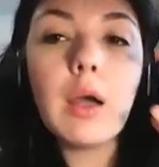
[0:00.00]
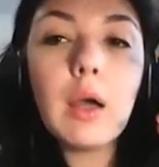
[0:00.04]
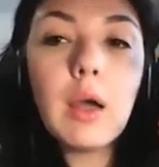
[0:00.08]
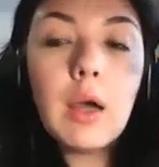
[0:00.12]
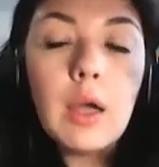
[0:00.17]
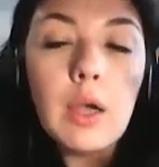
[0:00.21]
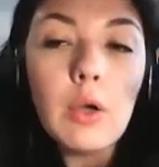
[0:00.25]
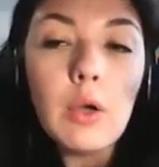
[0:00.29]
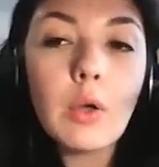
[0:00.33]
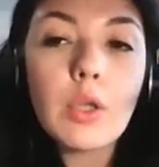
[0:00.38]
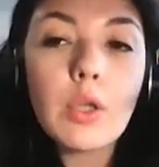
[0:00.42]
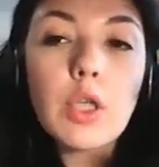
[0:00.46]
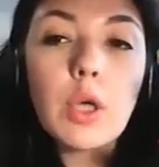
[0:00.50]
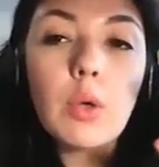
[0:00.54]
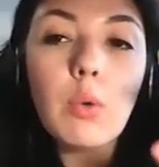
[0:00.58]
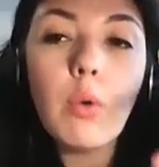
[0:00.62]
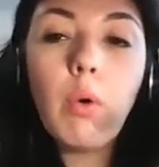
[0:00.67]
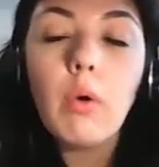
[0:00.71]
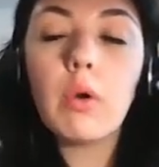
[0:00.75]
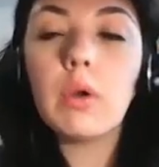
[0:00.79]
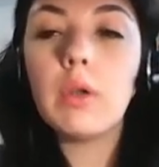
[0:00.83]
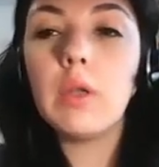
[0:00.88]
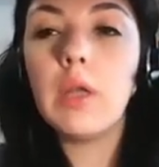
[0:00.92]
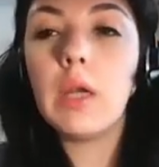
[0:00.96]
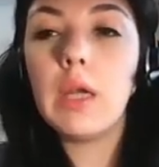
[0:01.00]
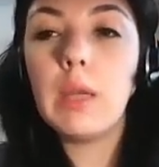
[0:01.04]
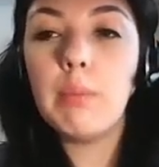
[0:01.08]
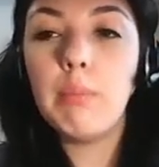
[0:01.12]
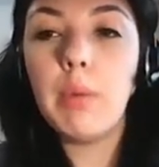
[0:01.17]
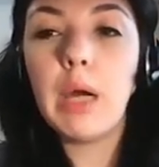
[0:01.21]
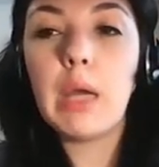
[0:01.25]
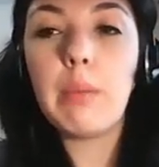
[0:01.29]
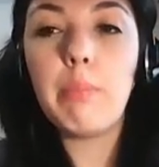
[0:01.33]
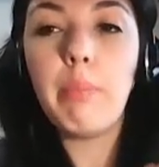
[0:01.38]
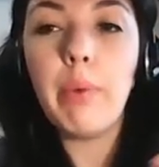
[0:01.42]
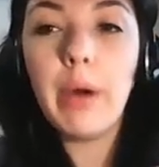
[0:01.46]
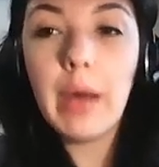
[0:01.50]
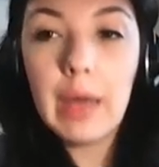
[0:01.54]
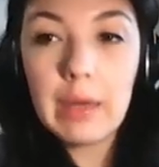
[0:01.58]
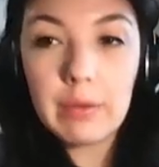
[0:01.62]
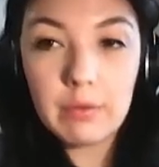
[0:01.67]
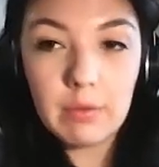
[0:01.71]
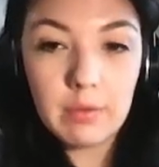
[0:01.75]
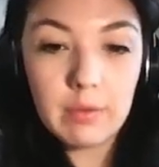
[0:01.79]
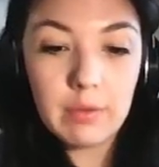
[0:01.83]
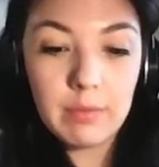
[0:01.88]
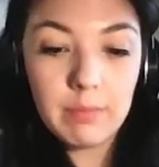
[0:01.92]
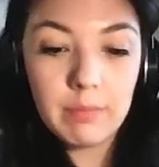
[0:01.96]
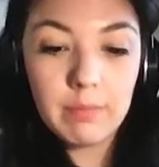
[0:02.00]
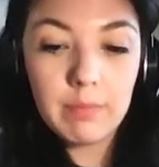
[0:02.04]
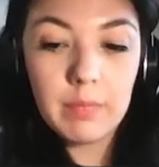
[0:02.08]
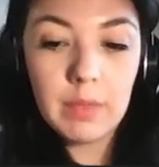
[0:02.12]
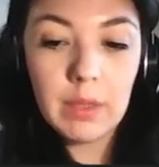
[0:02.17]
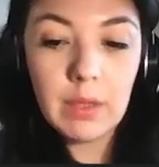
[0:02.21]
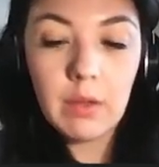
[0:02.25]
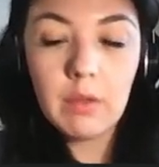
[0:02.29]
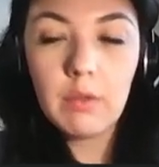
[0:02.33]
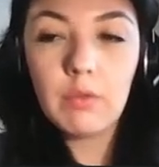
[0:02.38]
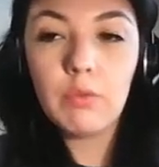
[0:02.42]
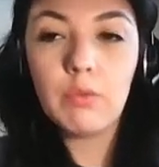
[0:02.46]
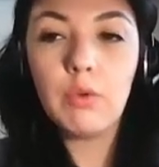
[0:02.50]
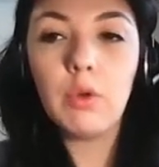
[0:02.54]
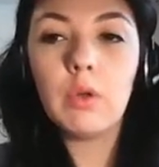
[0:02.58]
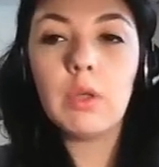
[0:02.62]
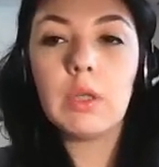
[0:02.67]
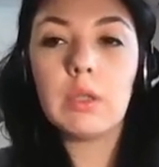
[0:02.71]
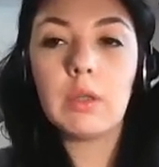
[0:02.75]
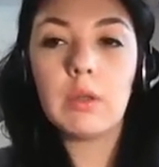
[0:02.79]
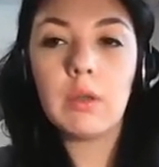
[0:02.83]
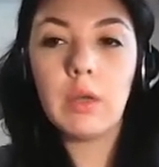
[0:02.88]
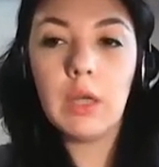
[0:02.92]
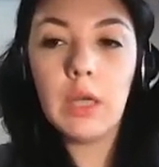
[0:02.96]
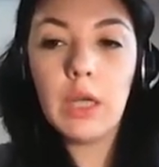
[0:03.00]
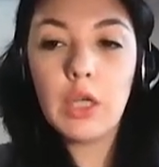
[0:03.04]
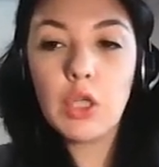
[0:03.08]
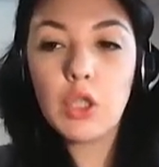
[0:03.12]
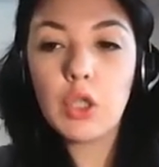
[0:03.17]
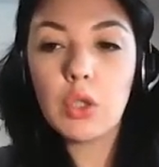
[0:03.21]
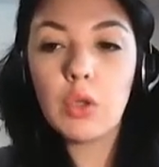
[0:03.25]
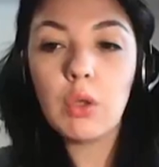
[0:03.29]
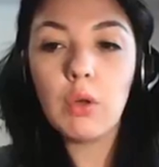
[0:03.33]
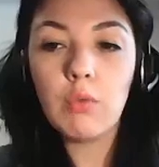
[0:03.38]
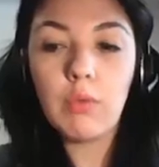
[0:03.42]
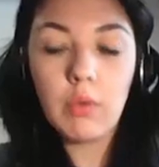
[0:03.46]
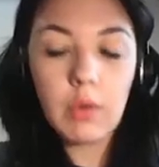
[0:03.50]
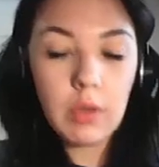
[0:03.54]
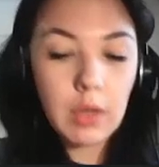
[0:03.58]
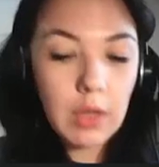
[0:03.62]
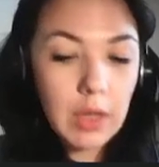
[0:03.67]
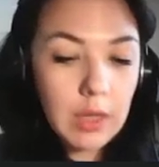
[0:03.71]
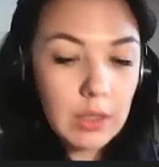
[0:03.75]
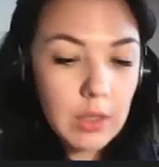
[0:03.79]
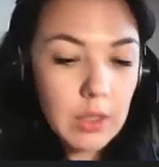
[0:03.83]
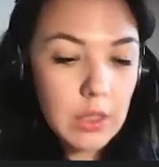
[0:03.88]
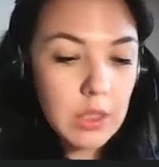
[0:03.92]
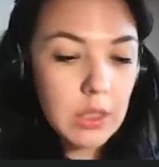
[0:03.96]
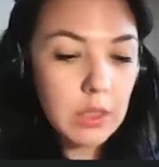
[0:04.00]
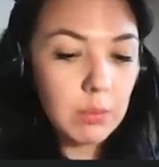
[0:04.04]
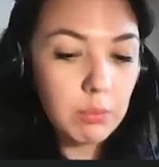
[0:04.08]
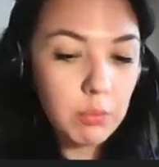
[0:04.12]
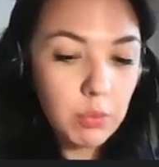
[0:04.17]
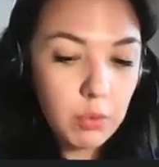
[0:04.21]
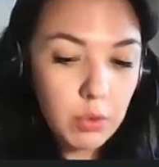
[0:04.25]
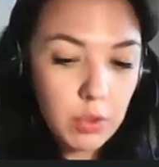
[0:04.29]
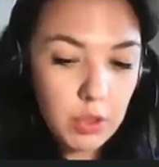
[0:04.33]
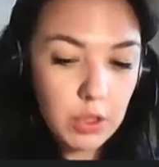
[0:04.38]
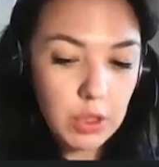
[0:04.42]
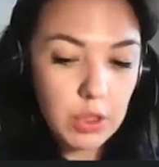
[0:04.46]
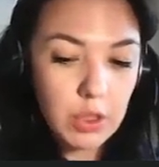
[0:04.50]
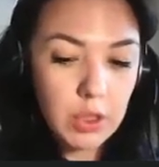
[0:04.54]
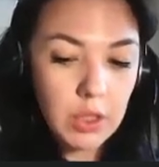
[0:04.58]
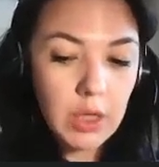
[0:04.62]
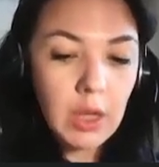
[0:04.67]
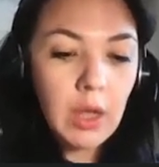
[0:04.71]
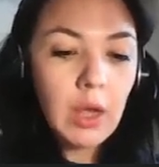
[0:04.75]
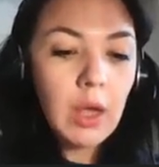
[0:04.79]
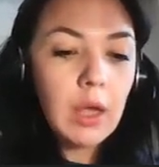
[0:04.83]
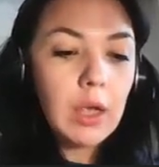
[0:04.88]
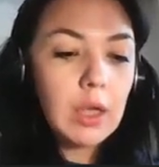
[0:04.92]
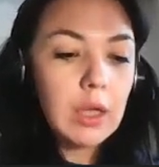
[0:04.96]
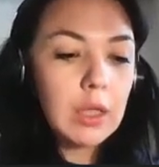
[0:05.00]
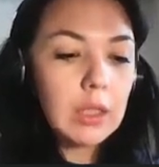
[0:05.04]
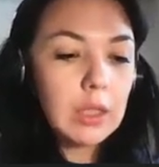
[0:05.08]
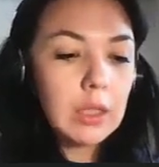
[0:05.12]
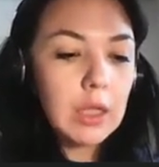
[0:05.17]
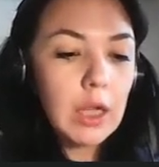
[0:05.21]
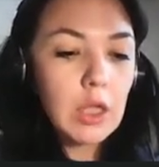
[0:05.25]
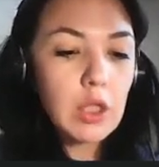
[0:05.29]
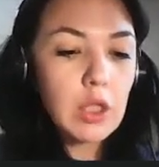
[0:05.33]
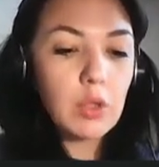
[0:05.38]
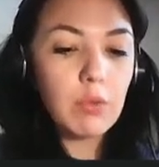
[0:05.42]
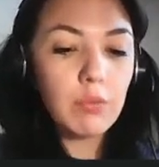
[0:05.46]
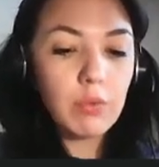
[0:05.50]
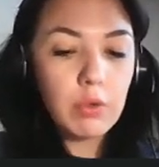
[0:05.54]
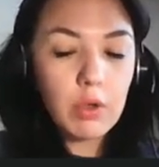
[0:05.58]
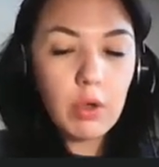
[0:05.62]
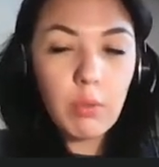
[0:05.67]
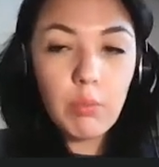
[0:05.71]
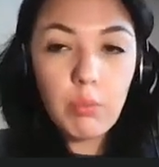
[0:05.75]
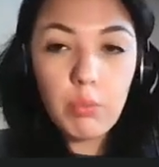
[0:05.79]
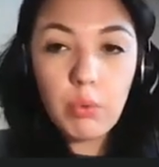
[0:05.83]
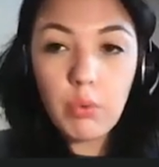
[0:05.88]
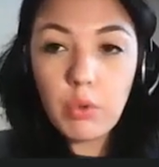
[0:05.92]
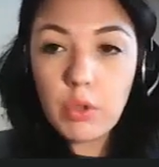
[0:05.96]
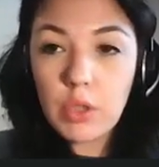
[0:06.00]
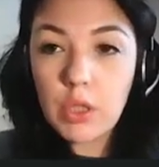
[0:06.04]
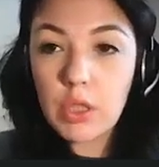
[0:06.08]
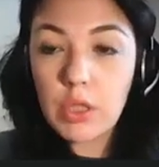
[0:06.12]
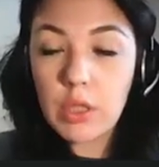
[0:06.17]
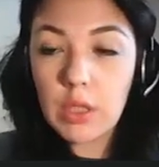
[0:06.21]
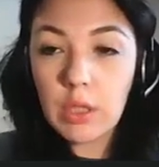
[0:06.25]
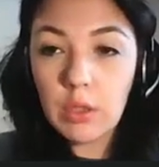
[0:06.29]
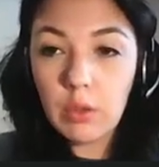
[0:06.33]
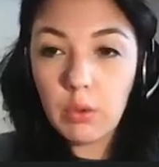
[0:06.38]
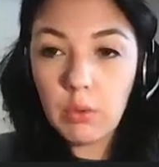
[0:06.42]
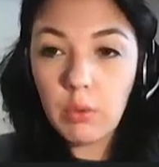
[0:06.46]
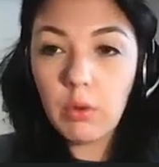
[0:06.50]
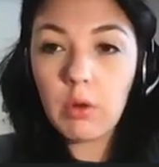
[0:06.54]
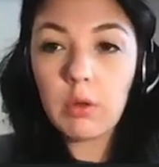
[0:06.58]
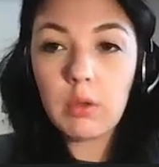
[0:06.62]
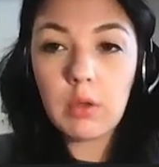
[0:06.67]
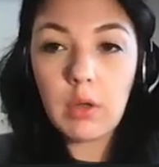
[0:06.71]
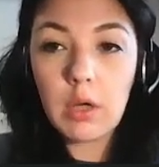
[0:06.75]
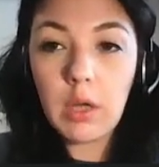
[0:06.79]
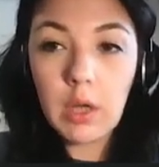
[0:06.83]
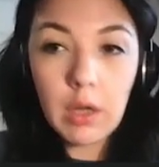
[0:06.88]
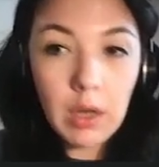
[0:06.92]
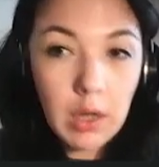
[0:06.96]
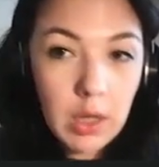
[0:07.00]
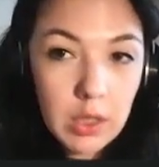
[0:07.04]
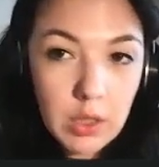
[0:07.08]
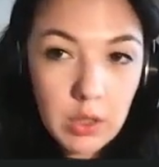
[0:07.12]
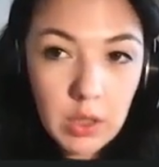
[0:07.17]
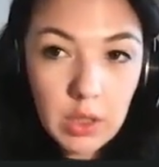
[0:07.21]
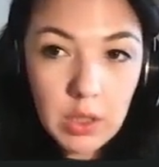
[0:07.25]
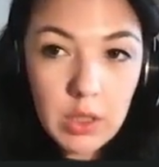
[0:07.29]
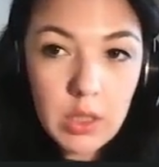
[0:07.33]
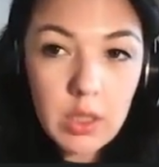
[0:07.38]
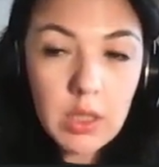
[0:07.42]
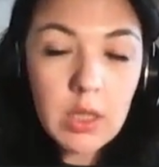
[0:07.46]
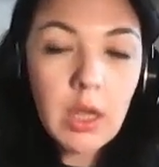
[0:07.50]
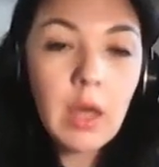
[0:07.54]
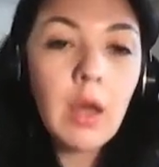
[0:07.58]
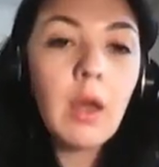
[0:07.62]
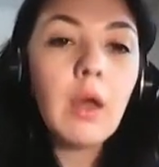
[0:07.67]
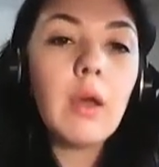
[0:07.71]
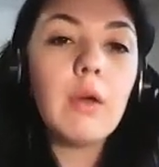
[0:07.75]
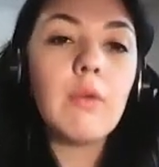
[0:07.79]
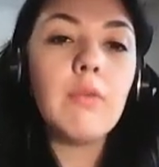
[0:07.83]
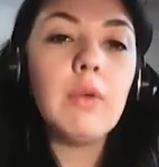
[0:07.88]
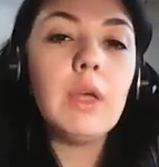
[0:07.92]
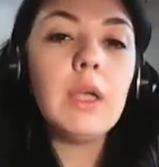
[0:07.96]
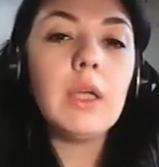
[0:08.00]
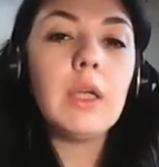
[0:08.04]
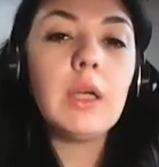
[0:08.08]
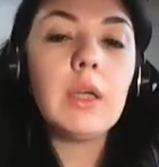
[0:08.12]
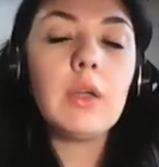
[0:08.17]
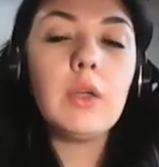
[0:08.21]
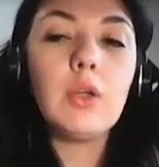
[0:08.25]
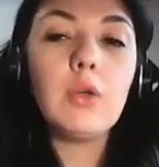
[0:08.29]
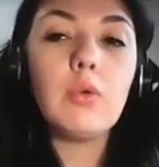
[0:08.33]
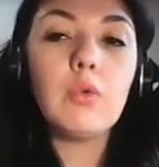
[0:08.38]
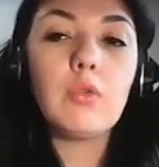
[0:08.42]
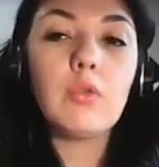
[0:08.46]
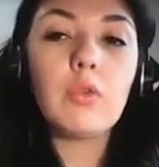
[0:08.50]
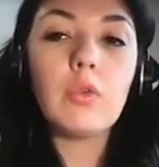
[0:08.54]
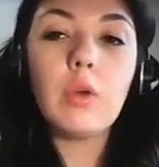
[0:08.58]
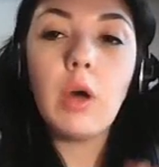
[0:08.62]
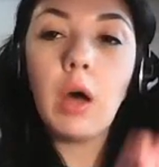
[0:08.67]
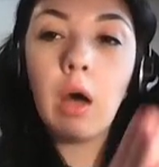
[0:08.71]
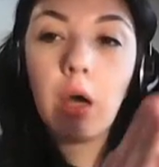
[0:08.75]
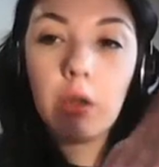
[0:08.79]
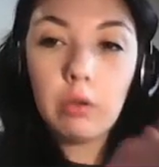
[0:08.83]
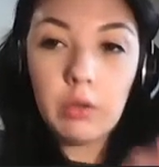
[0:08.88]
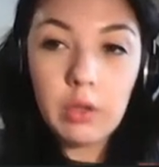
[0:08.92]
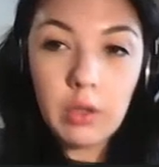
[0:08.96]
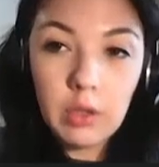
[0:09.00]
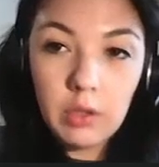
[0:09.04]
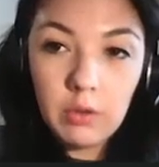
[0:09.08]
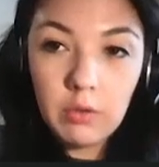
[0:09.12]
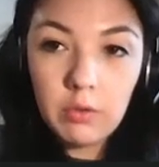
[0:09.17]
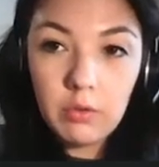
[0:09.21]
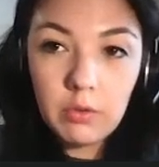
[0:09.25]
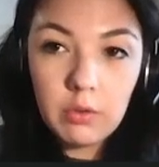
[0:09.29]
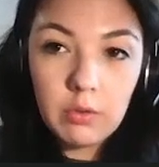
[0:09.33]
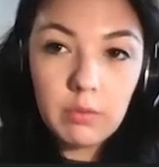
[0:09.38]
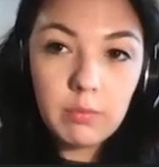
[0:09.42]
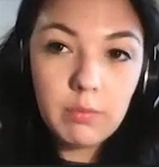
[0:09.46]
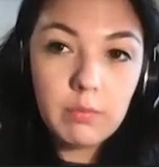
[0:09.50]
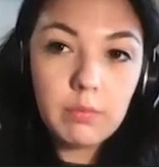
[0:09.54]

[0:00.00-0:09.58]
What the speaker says: aortocoronary bypass, yes, for creation of anastomosis, in case of thrombosis in coronary arteries, we can use arteries,